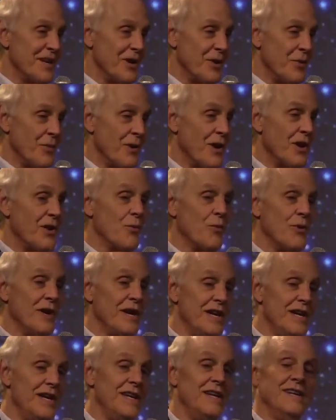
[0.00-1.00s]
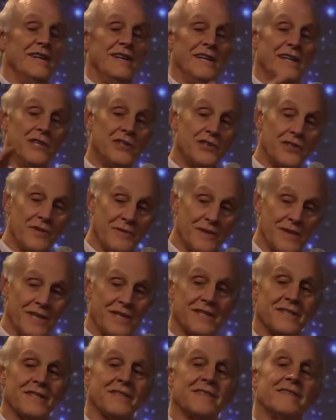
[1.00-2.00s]
where we, each of
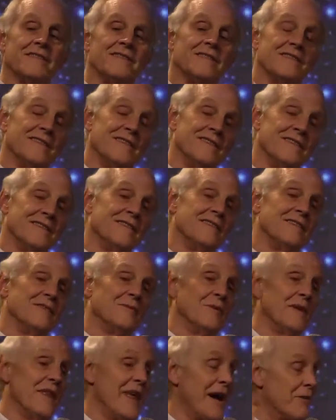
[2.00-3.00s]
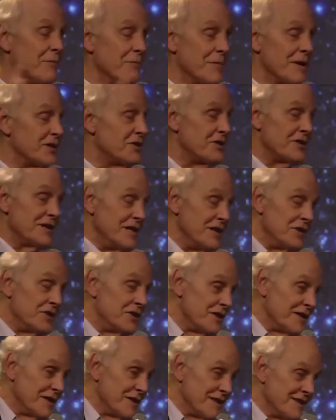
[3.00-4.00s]
us, without much
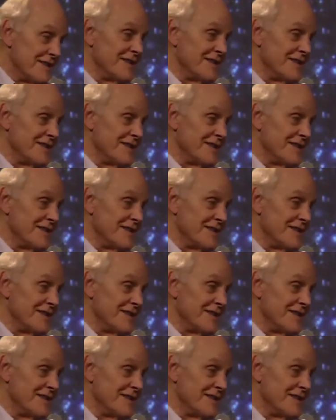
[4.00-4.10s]
teaching,